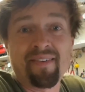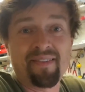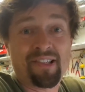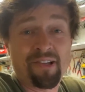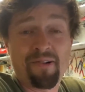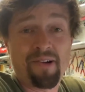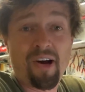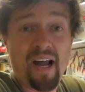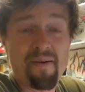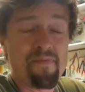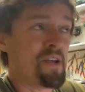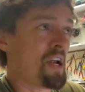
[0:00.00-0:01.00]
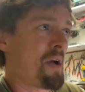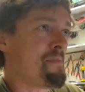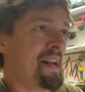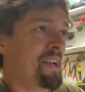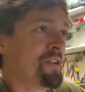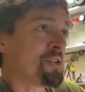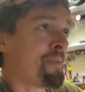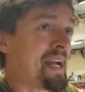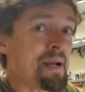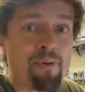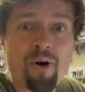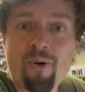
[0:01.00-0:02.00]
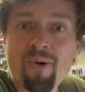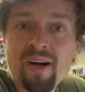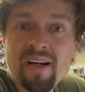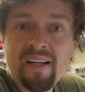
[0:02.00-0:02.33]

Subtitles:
to millions of people.